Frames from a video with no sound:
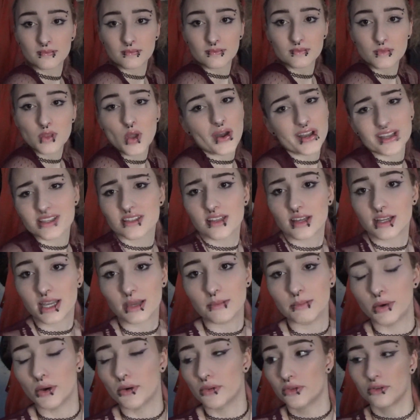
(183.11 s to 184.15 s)
No, I suck at
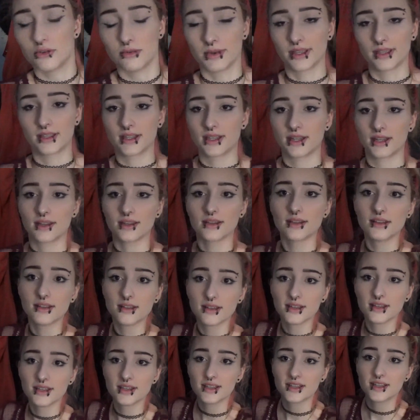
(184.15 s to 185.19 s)
both. Who am I kidding?
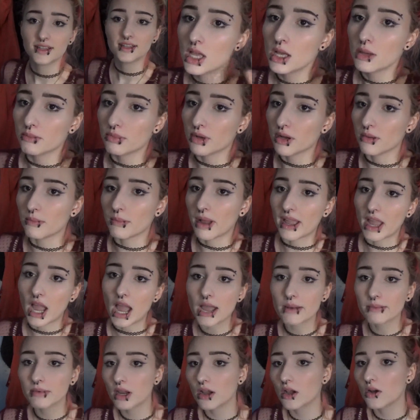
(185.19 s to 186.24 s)
But my
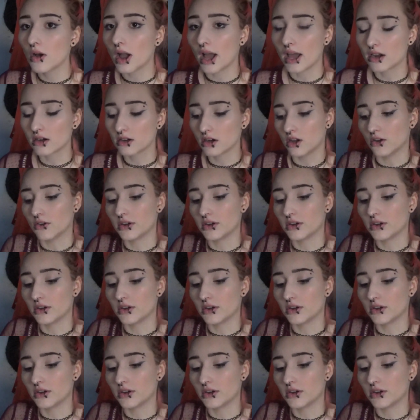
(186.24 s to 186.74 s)
eyebrow, I don't know.